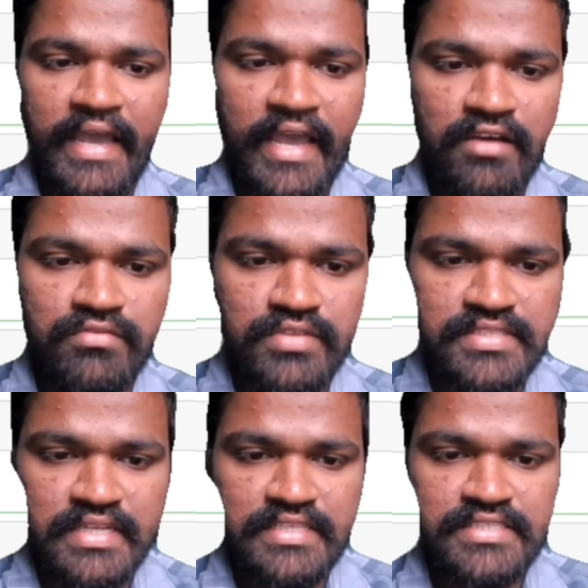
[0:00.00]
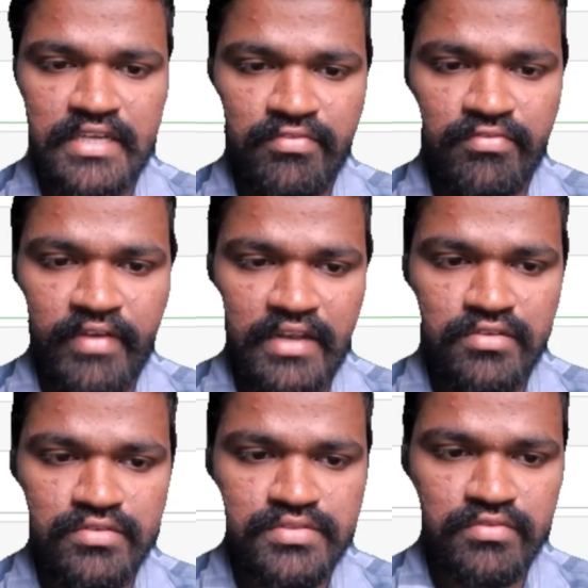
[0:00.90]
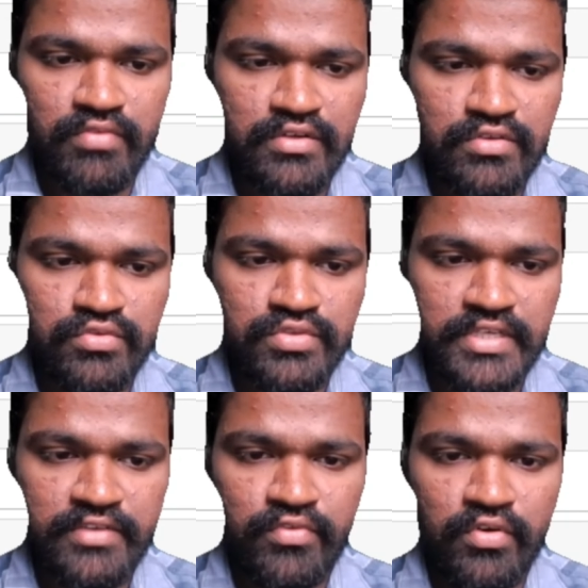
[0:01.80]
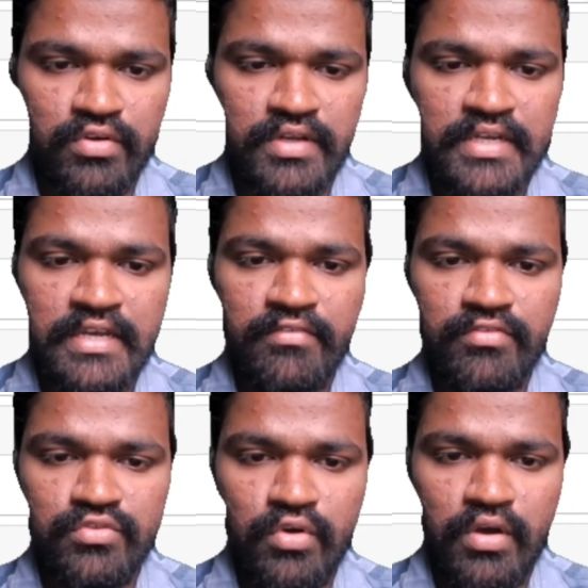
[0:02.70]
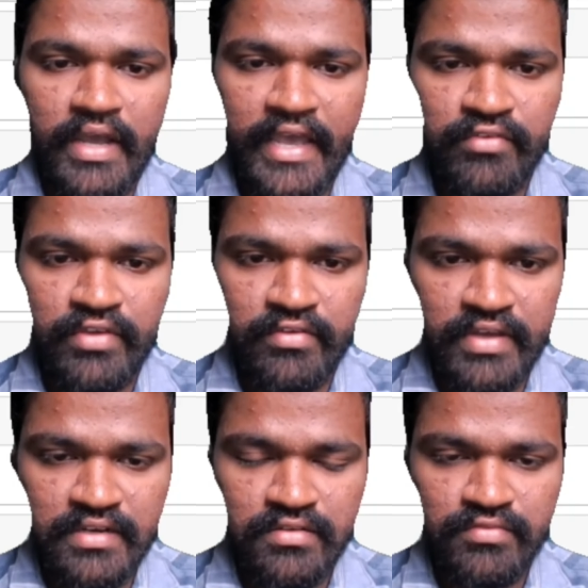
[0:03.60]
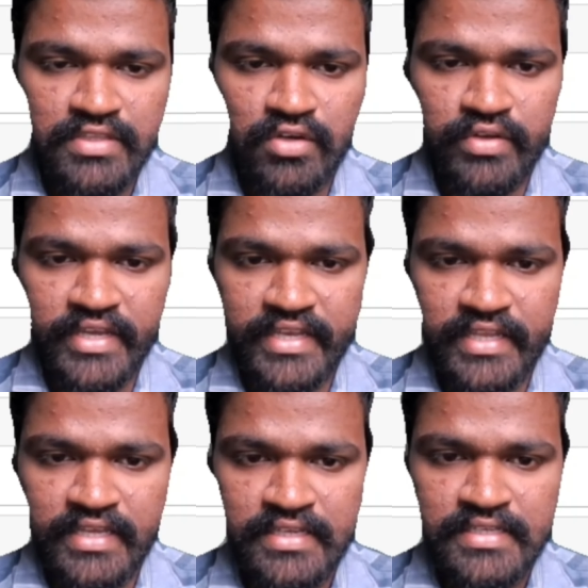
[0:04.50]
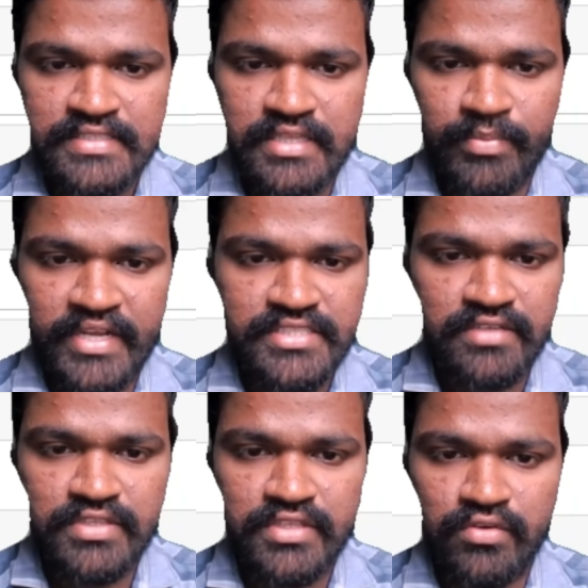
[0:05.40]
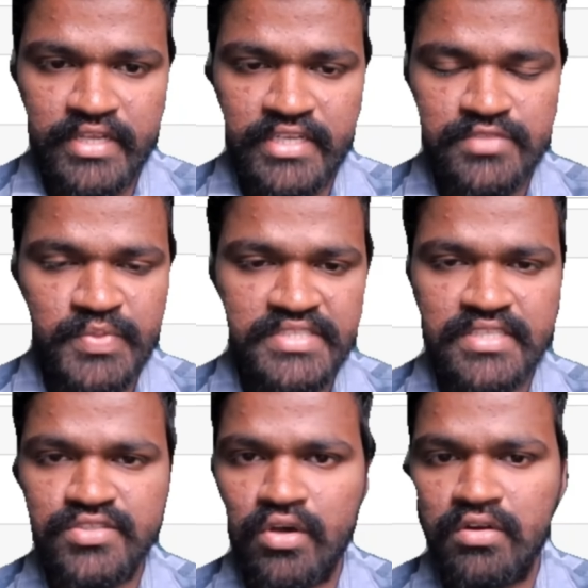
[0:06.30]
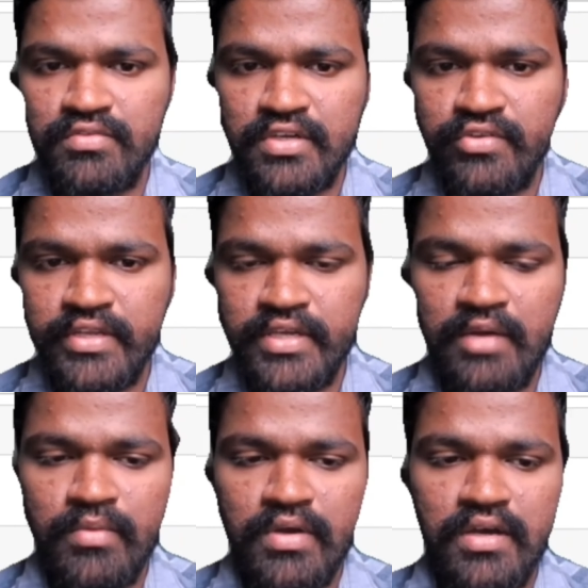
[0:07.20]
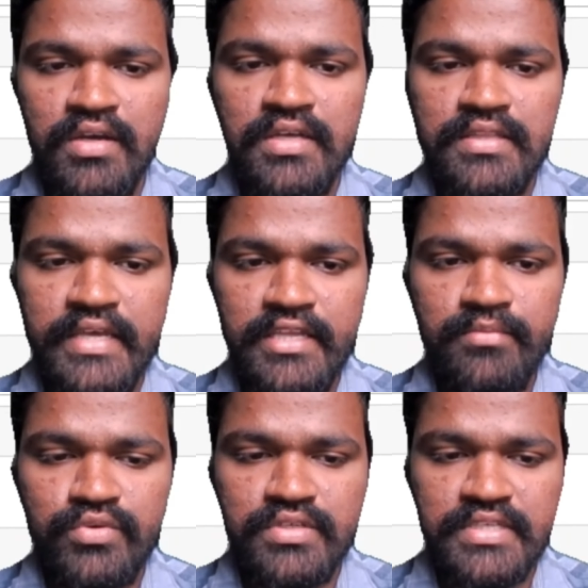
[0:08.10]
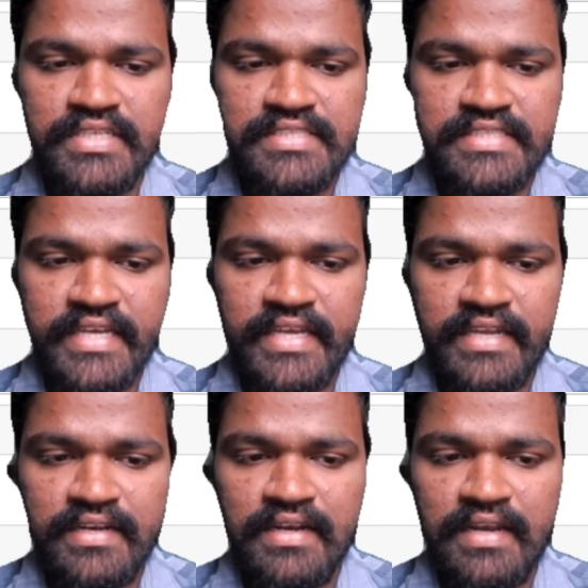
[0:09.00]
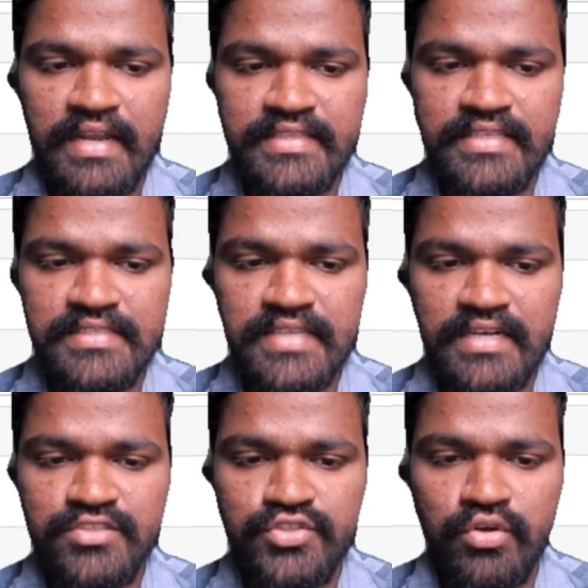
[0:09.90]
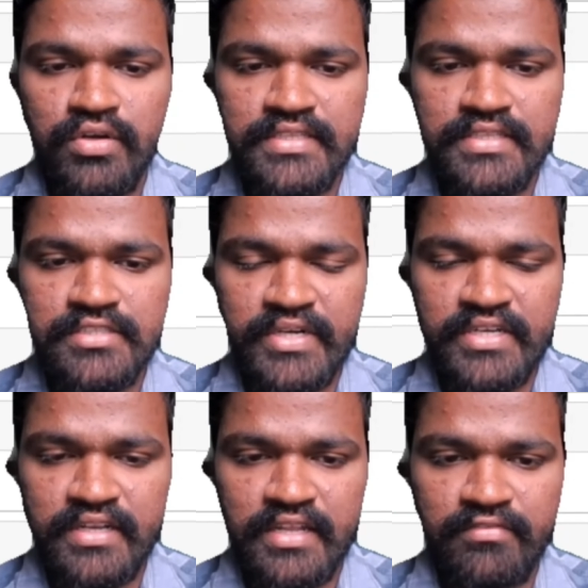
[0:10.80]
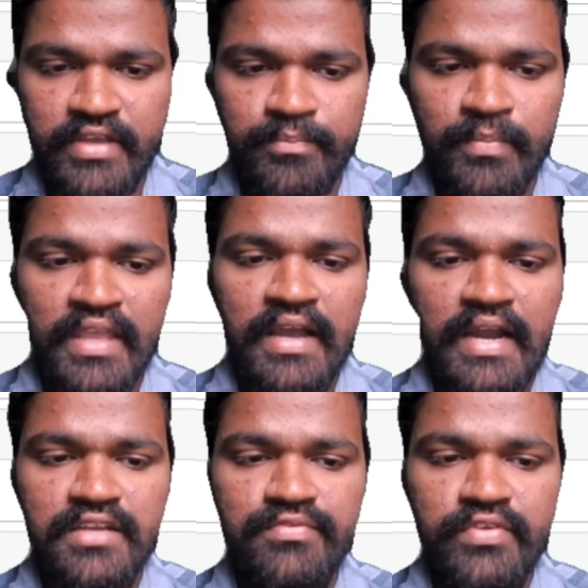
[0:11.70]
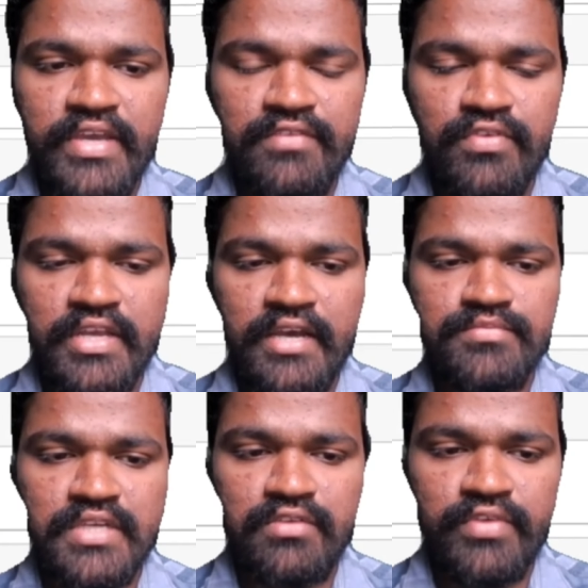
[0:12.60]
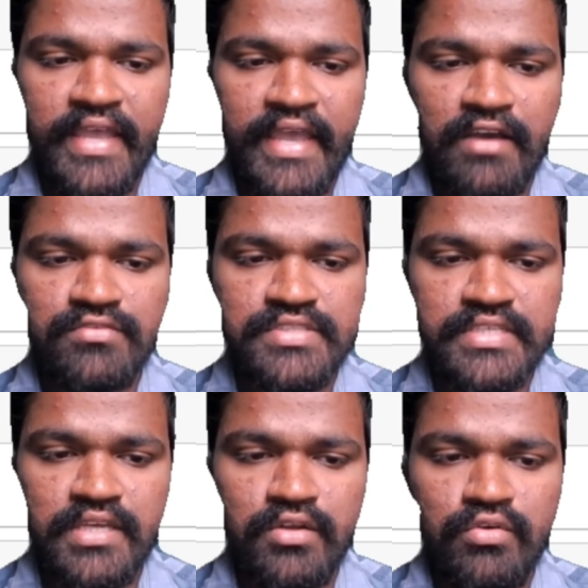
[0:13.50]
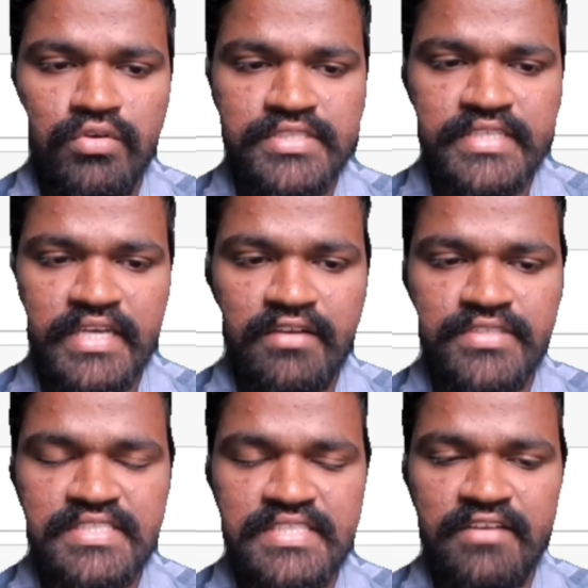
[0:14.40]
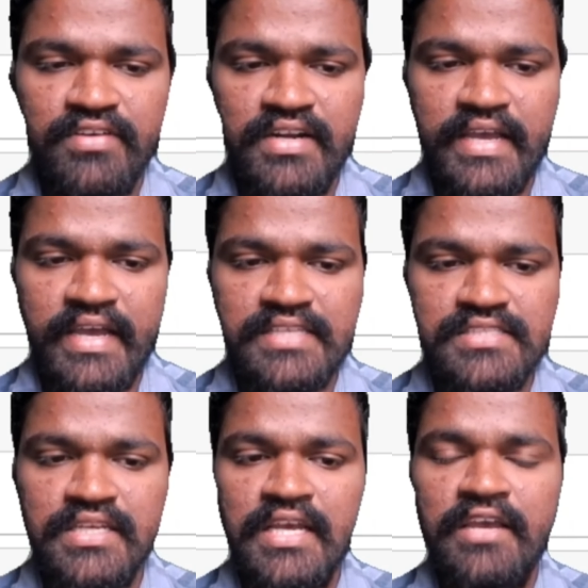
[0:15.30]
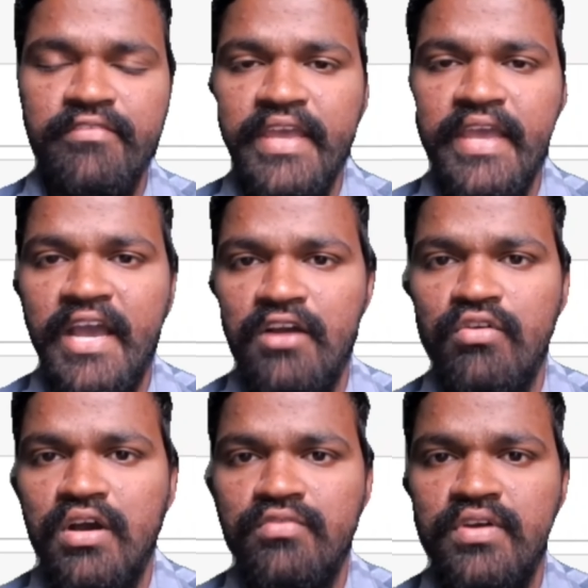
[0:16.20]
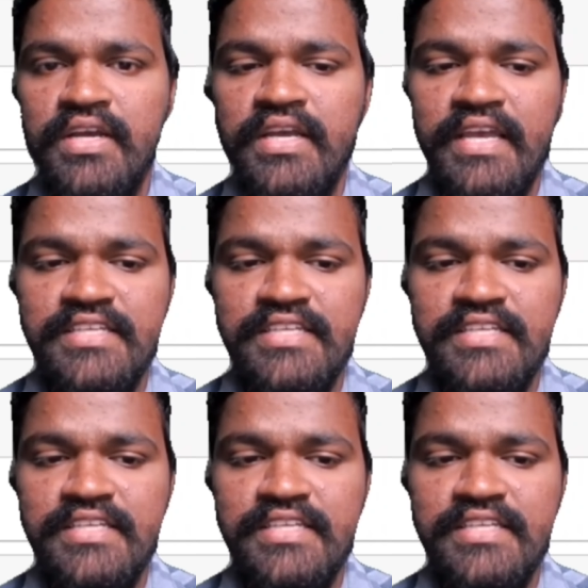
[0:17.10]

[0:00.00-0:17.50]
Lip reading: I have this list of values 1, 2, 3, 4. Though I have given without any separation, without any spaces or without any comma, the input is taken like this and stored in this particular way. And if you carefully observe, we have single quotes here, which is referred as we have of